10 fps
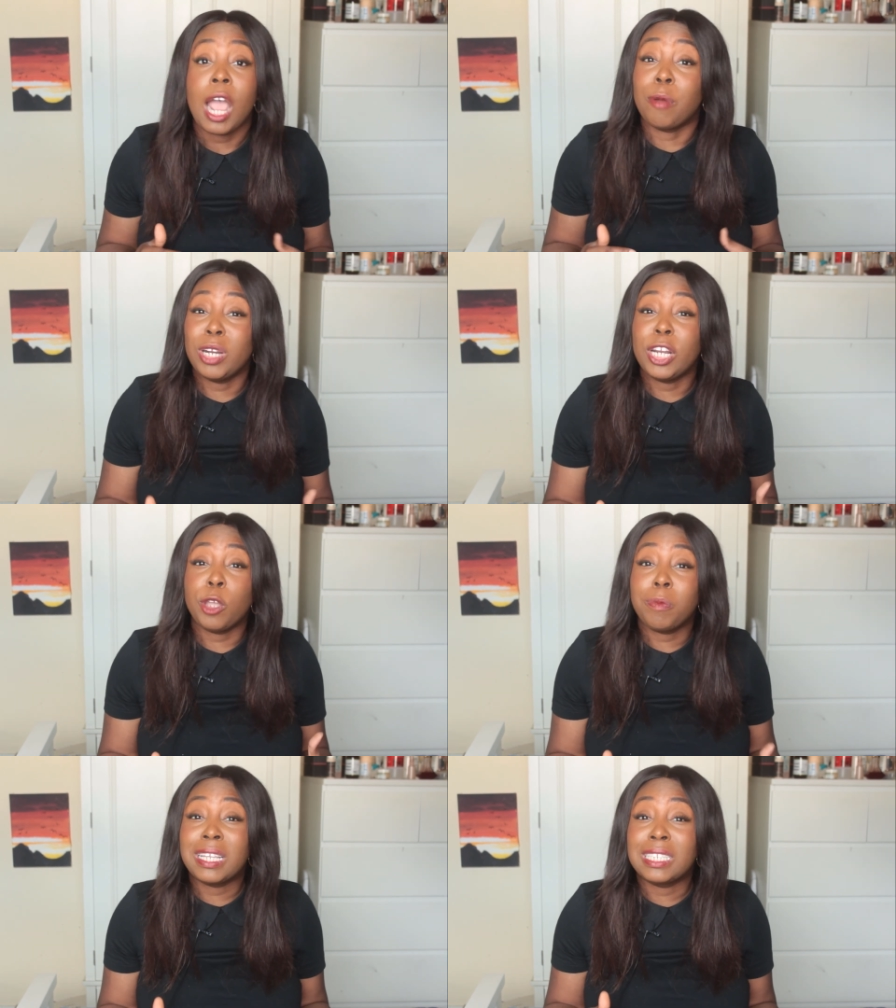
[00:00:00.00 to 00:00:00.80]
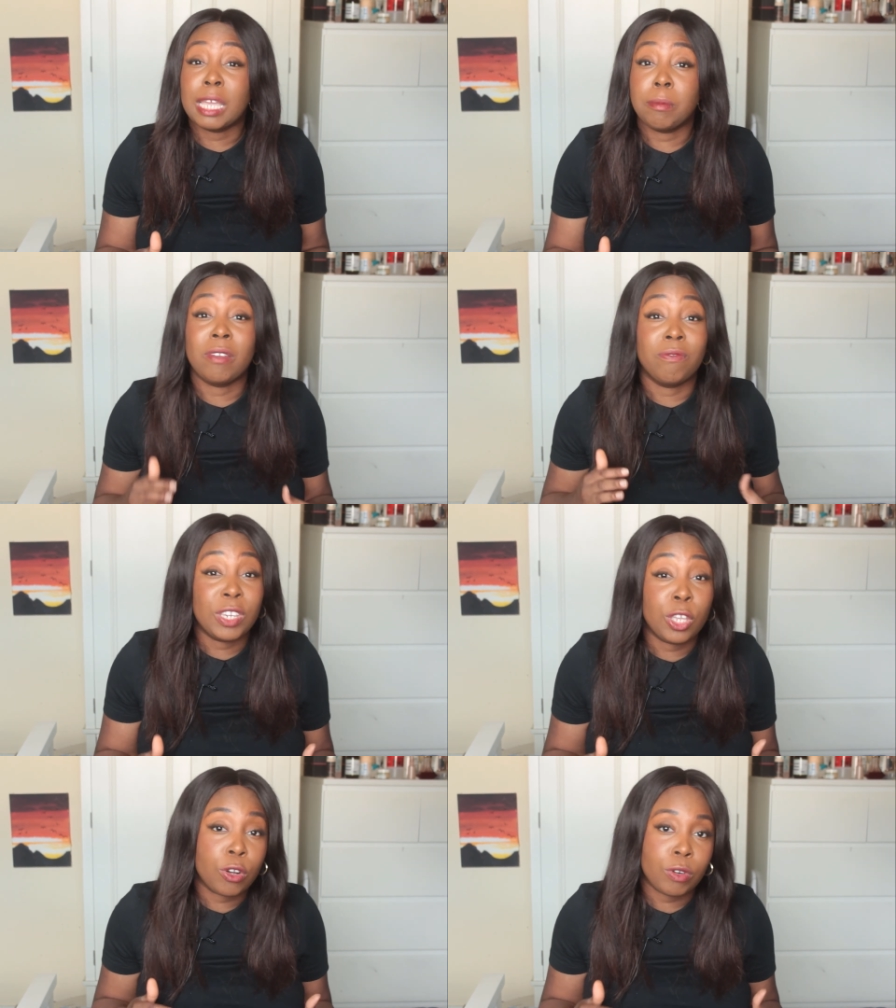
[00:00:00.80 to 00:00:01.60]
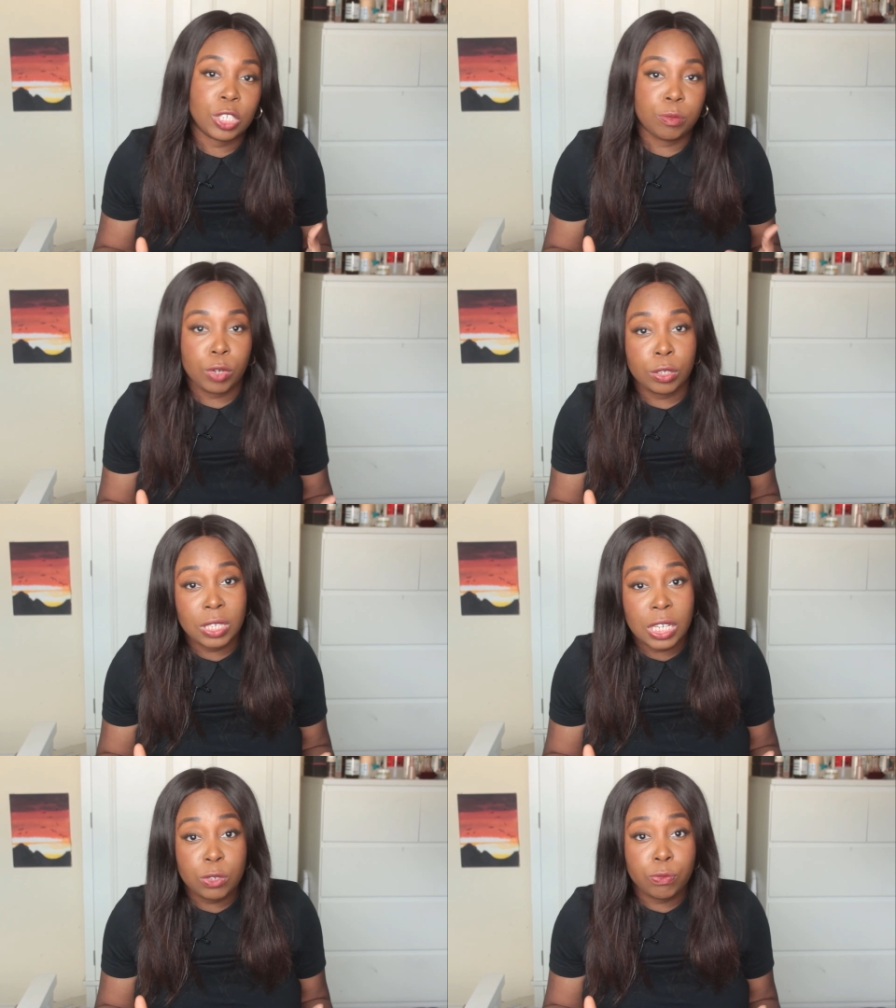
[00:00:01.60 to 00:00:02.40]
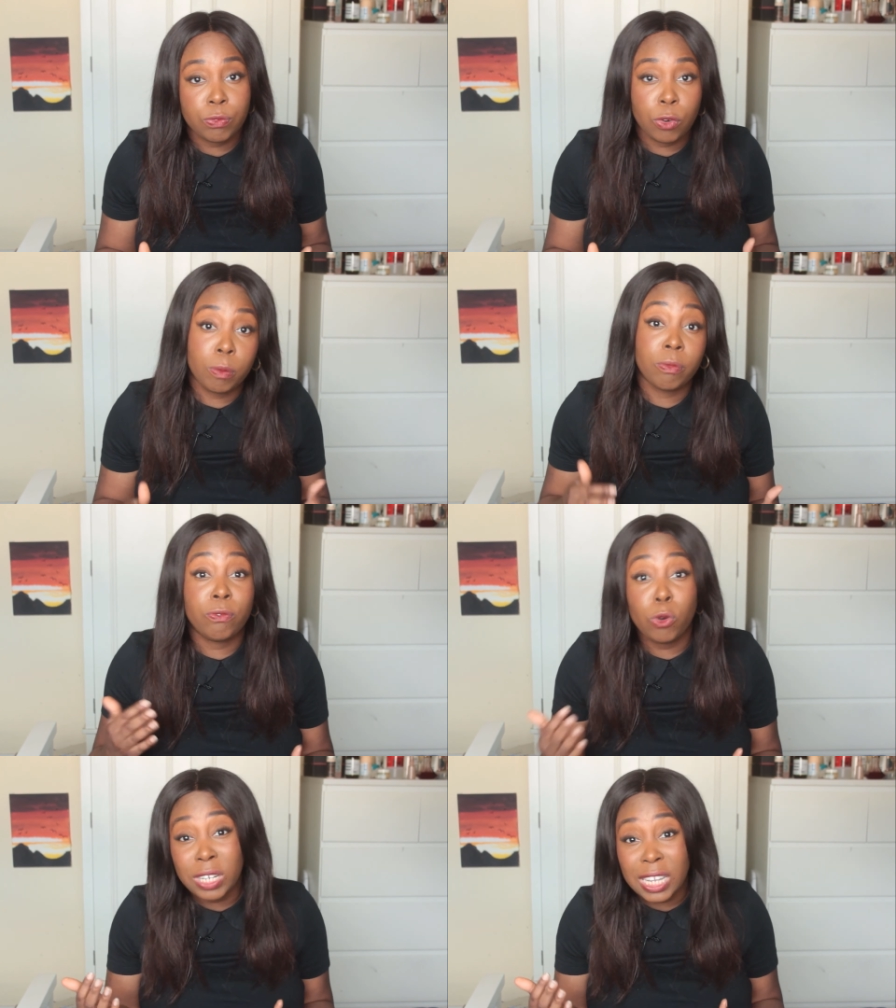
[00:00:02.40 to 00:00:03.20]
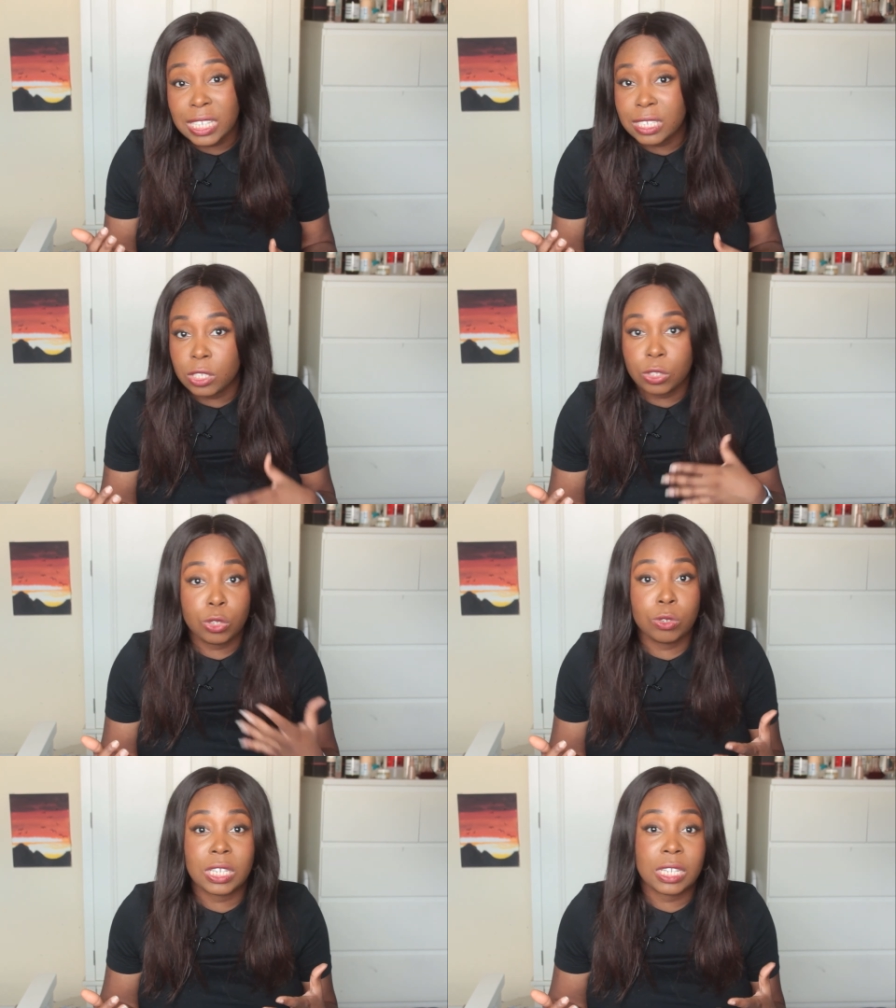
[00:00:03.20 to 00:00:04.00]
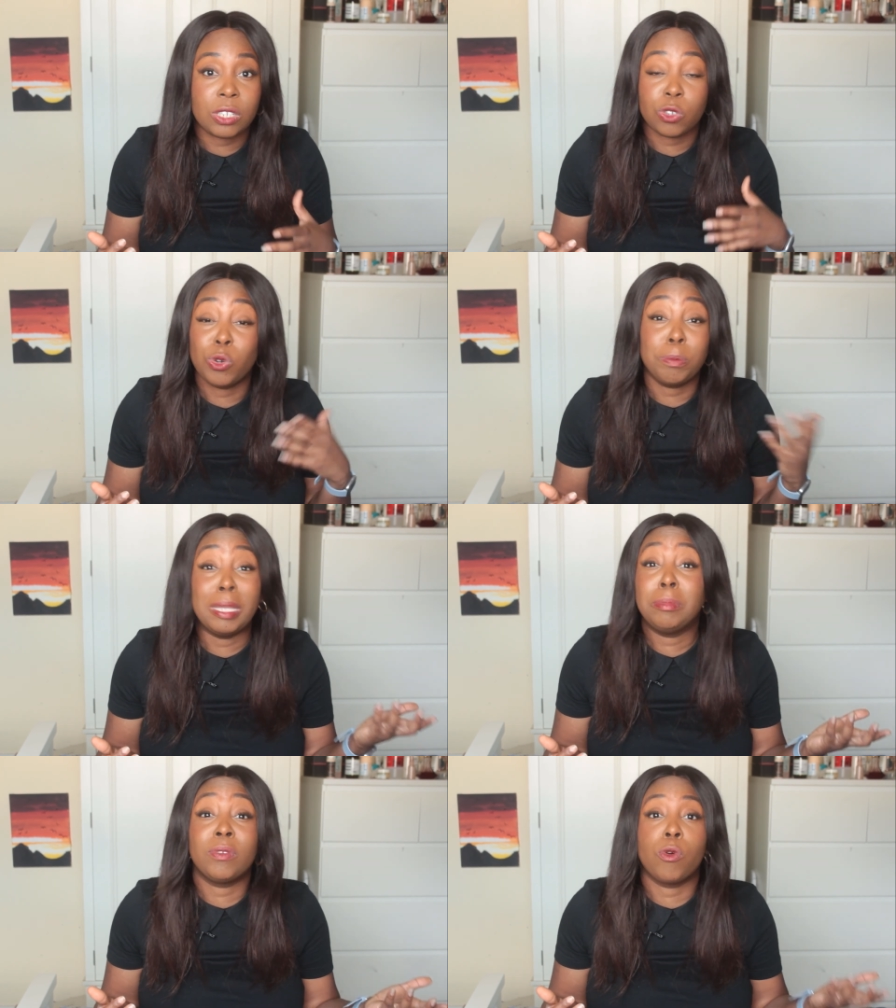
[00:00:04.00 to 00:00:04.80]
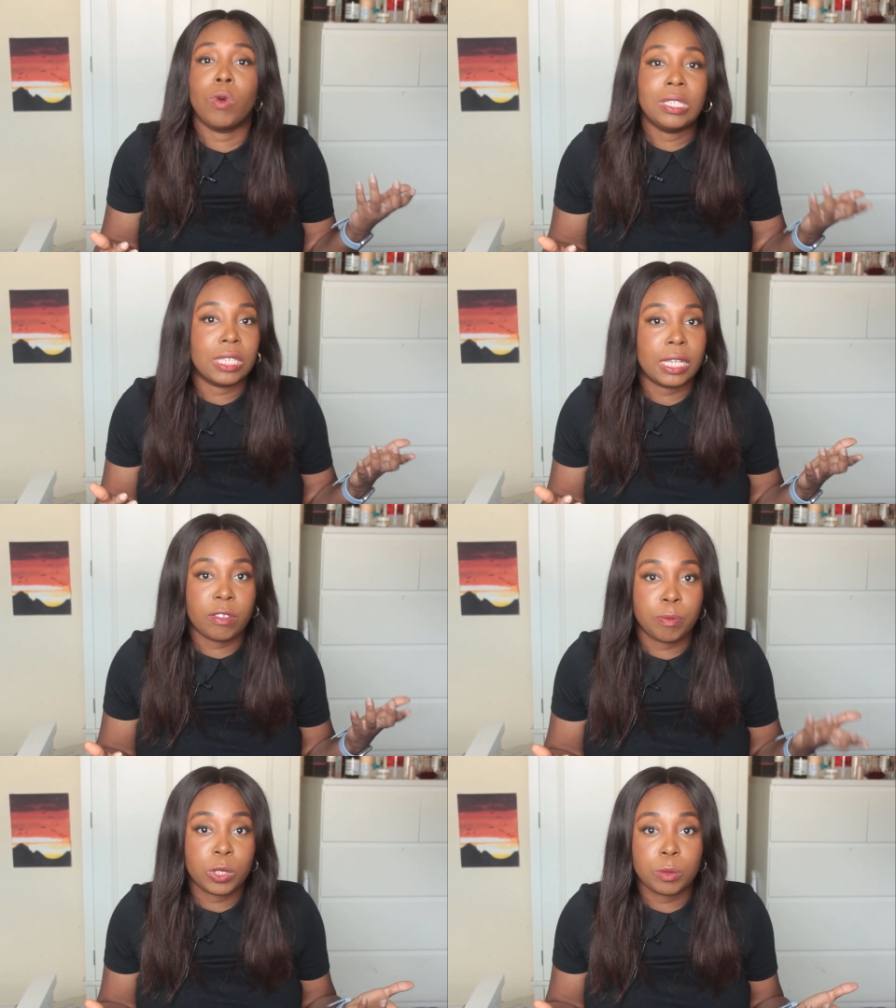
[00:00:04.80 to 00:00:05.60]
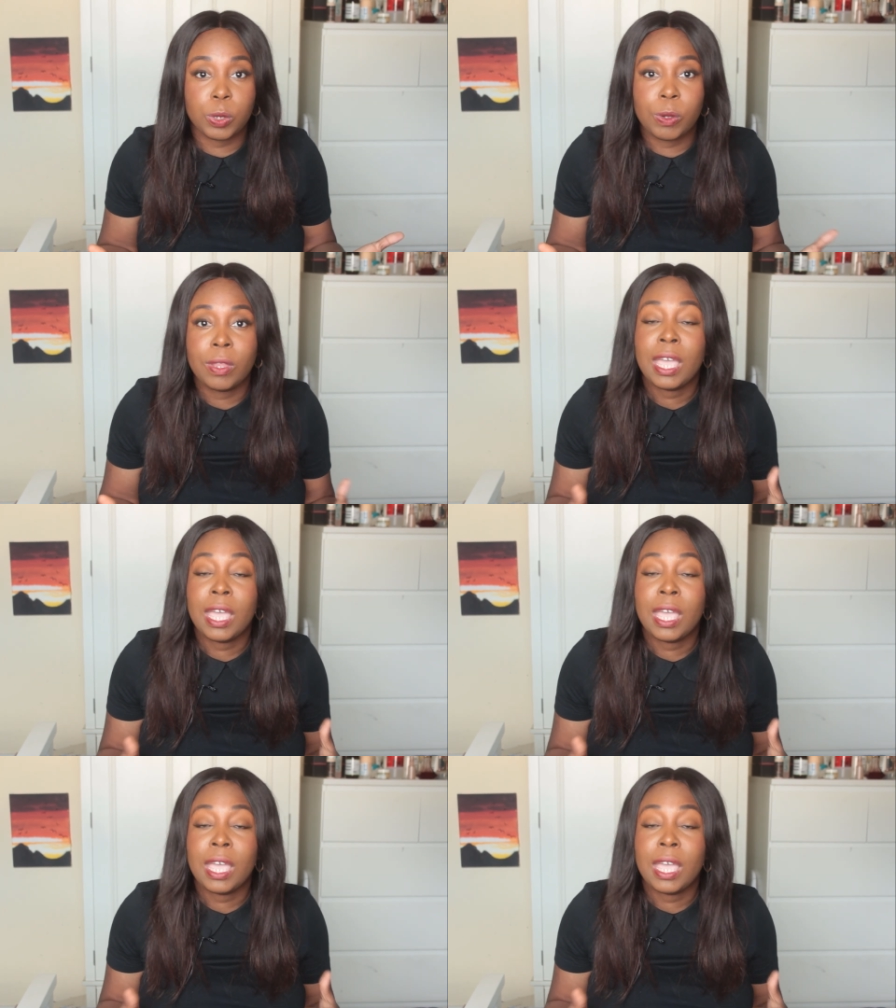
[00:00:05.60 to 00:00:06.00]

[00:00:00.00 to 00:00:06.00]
I'm really hoping to get my video creation process from 4 days to 2 days, or maybe even 1 day if possible.